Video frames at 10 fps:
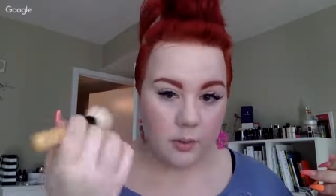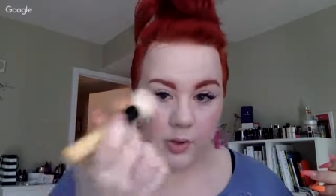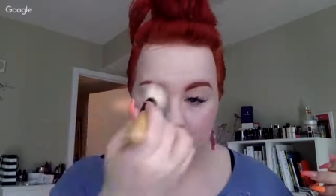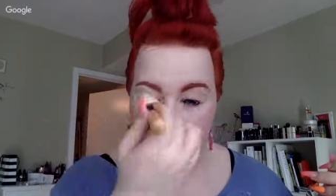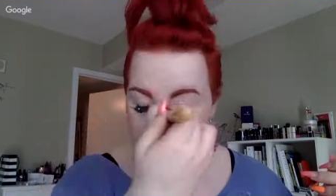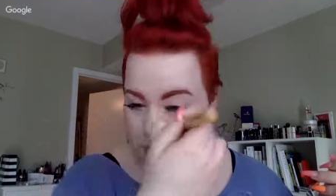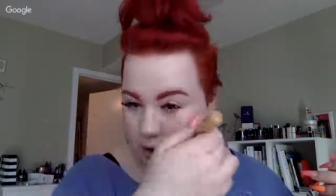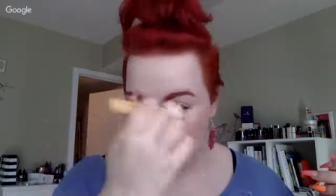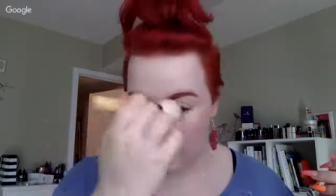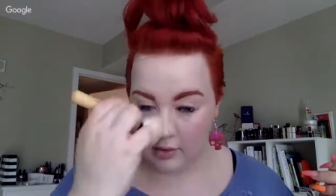brick on
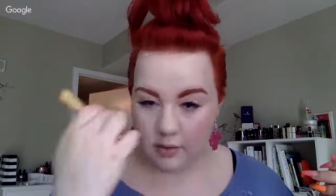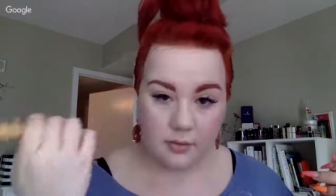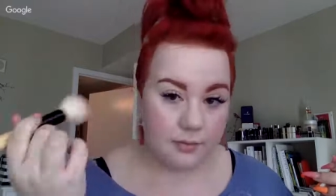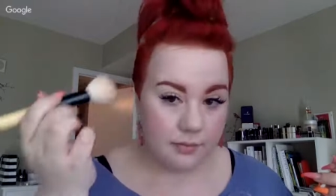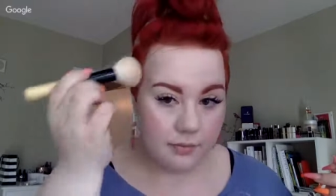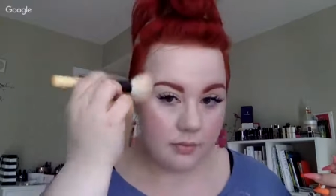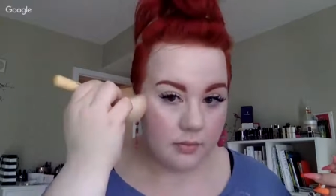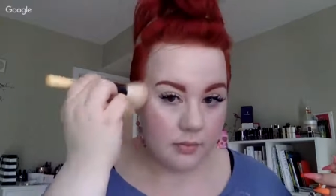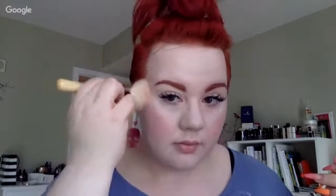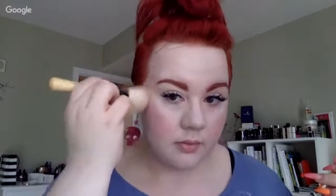the
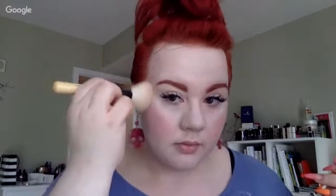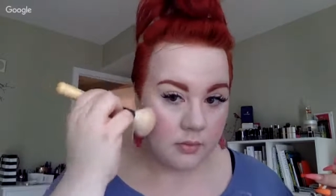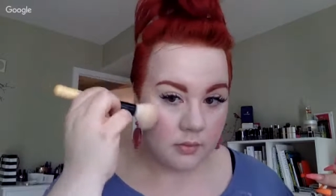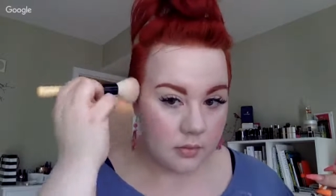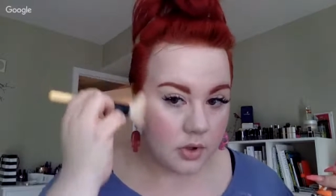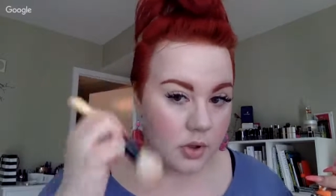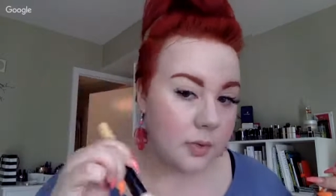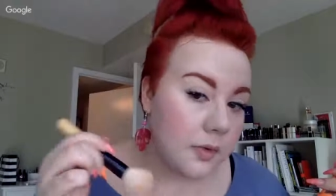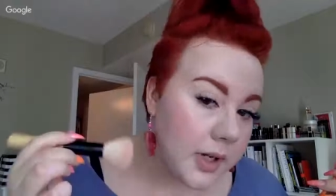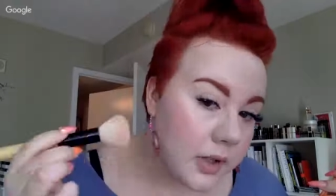top
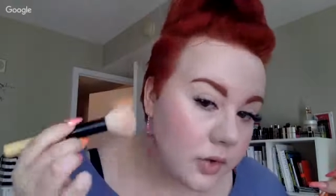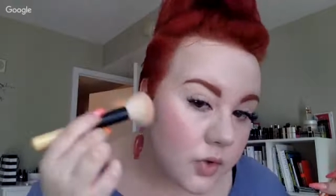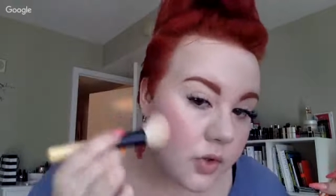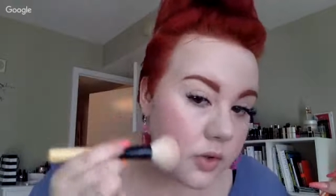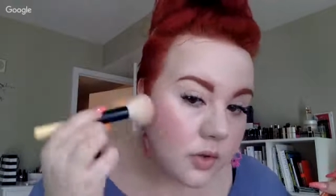of my nose.